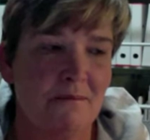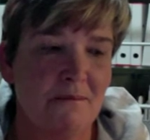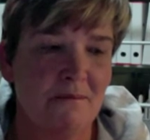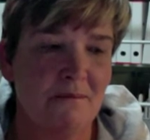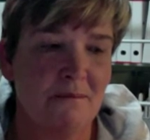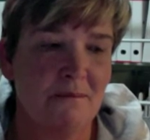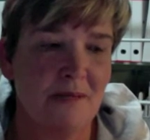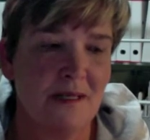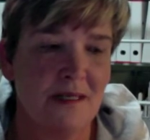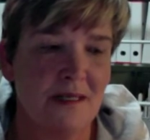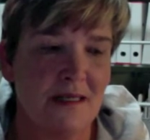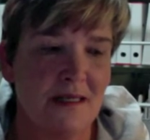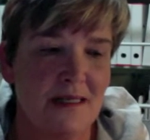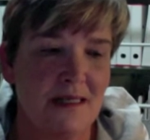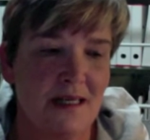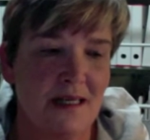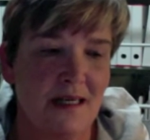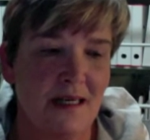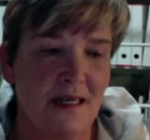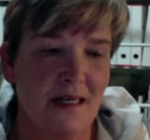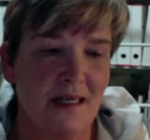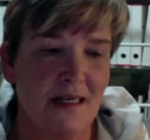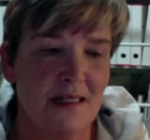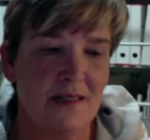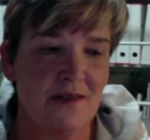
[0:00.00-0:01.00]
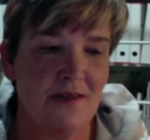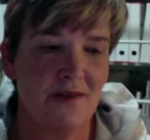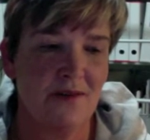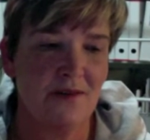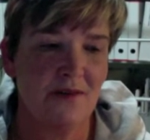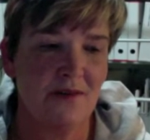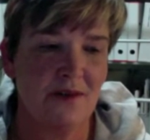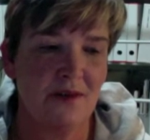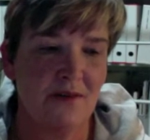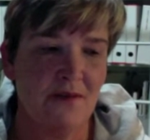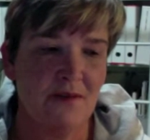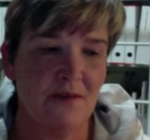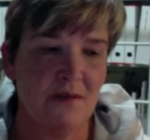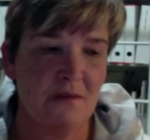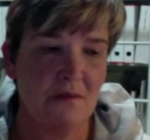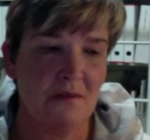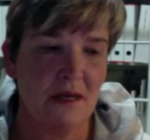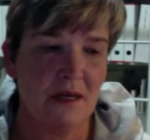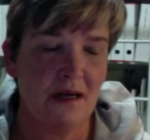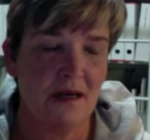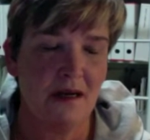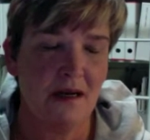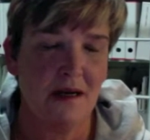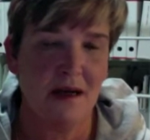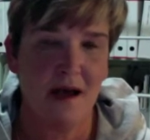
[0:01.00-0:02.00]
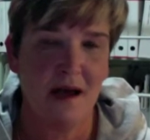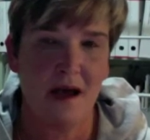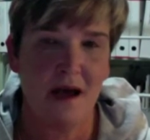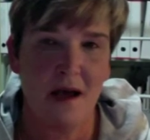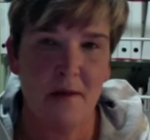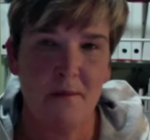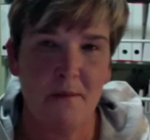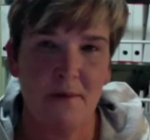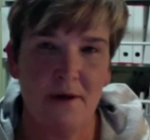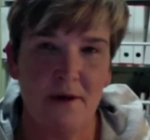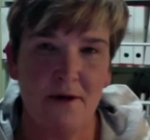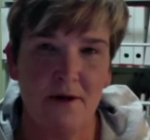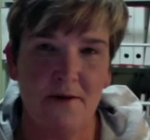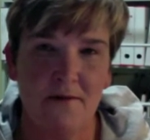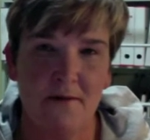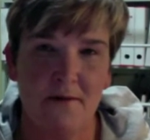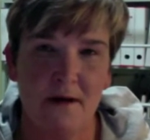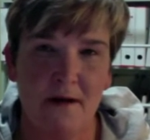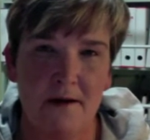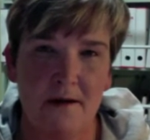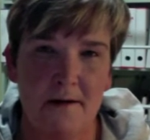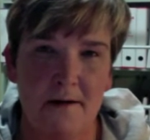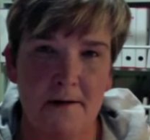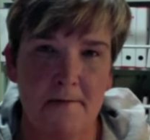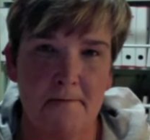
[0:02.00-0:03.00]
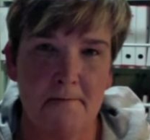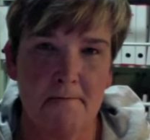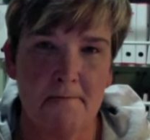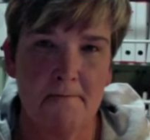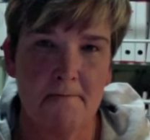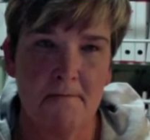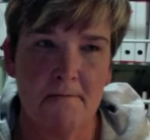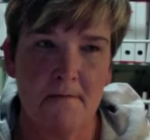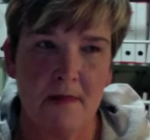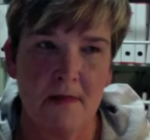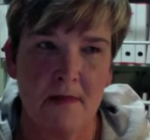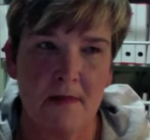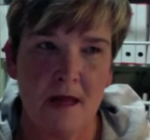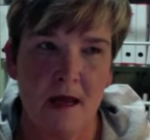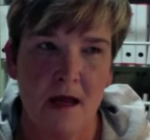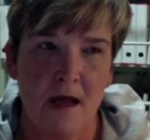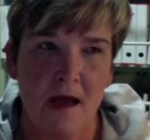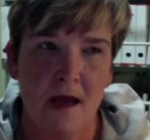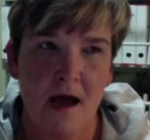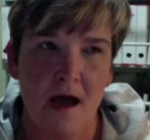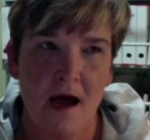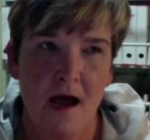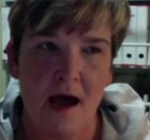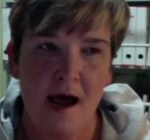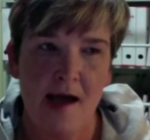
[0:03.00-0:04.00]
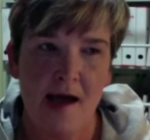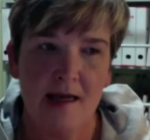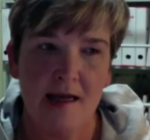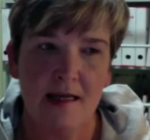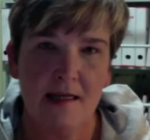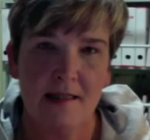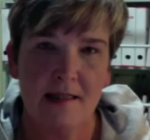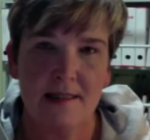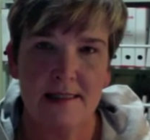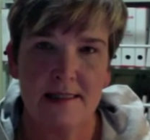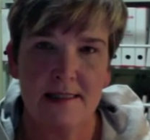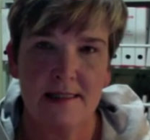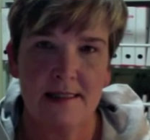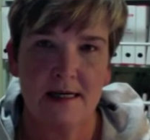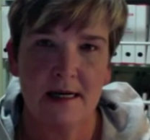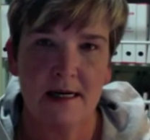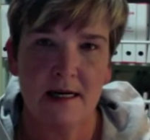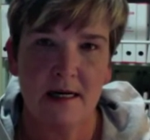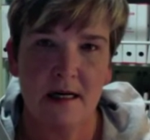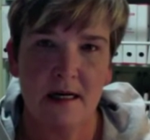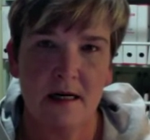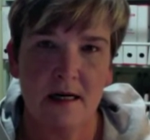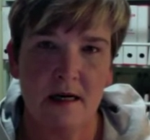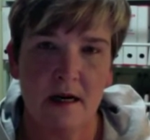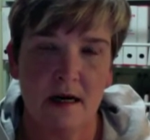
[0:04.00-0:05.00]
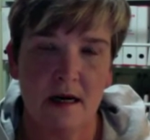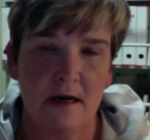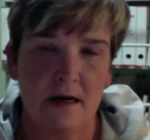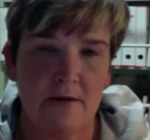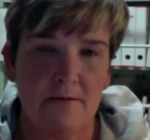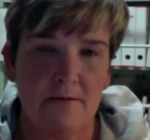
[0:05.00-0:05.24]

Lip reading: because it's sort of given me a bit of a kick start in a